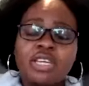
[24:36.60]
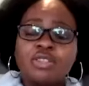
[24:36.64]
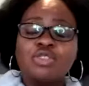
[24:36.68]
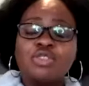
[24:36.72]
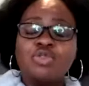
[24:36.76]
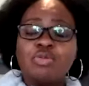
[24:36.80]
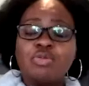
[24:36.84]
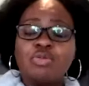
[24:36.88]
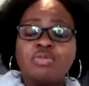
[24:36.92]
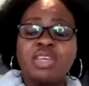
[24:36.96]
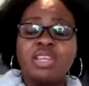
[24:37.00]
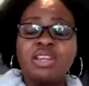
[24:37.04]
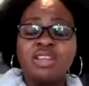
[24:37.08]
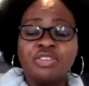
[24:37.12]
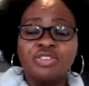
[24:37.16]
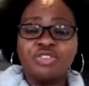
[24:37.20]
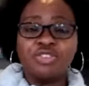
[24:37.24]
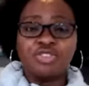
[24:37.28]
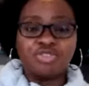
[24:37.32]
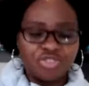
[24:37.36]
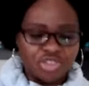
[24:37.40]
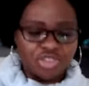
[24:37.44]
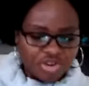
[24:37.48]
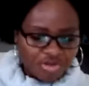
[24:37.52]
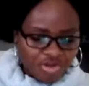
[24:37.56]
into
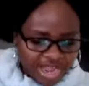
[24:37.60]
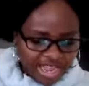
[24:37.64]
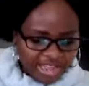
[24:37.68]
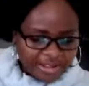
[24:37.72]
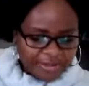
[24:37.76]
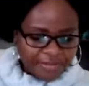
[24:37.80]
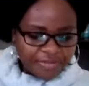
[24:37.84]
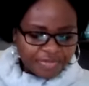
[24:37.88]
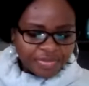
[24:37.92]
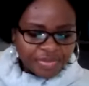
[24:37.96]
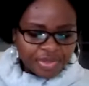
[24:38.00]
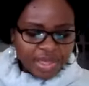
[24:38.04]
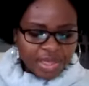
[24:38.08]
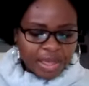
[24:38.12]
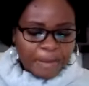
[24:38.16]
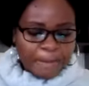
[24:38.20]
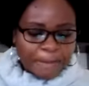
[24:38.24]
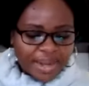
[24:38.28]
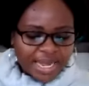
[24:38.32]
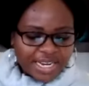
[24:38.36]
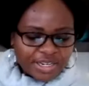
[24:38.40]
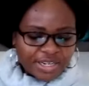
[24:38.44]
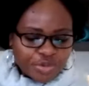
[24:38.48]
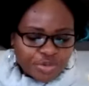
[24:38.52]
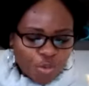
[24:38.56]
ministry, right?
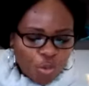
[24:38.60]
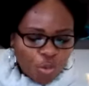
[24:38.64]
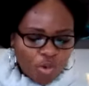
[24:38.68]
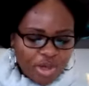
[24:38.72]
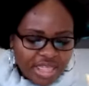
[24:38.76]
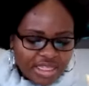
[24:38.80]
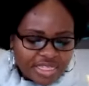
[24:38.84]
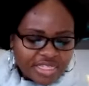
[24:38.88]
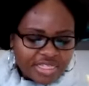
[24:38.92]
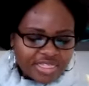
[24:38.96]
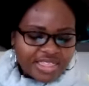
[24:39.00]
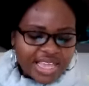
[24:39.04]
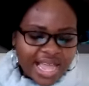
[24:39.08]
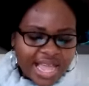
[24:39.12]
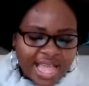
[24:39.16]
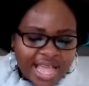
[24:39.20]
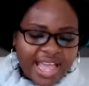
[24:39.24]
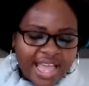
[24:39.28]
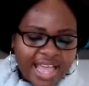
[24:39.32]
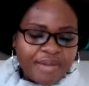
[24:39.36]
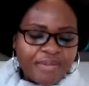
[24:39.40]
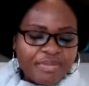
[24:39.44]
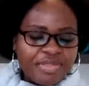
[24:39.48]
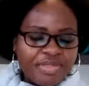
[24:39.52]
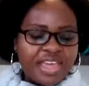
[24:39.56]
But with
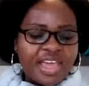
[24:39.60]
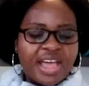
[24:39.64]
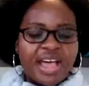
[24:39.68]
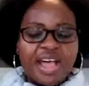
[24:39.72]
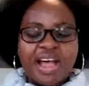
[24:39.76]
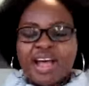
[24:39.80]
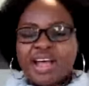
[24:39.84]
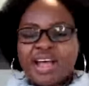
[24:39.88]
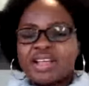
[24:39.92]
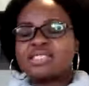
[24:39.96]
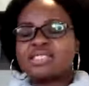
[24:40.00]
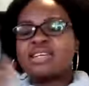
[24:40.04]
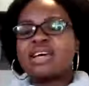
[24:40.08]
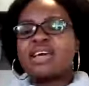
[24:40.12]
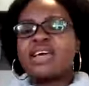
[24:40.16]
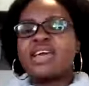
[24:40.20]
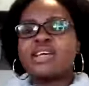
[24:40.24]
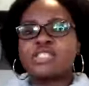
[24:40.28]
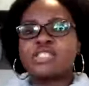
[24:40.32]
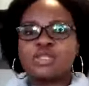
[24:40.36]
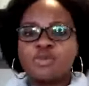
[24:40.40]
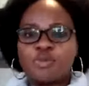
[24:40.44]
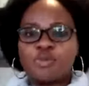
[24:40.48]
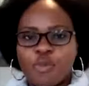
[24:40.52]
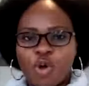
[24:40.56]
time, their hearts are
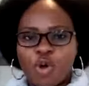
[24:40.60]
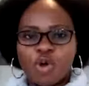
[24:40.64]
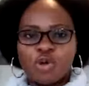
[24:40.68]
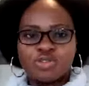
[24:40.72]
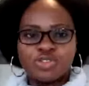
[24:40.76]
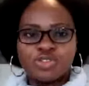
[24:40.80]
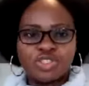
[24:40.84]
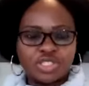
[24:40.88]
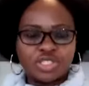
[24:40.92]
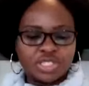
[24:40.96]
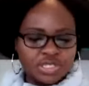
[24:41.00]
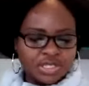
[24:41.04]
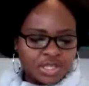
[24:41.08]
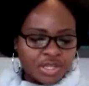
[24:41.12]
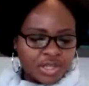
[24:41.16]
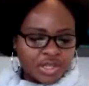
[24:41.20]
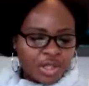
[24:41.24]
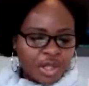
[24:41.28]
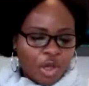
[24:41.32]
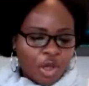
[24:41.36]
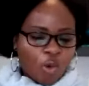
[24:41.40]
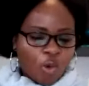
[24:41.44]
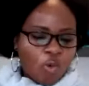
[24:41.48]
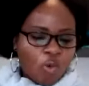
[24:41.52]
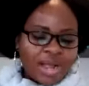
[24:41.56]
exposed.
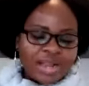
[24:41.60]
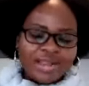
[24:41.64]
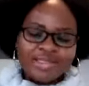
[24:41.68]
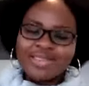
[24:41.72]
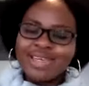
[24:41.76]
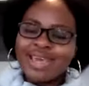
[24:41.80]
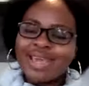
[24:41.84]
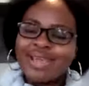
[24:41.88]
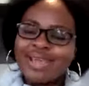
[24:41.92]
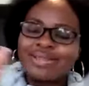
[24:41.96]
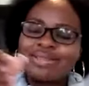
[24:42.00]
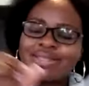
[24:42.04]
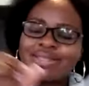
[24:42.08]
What they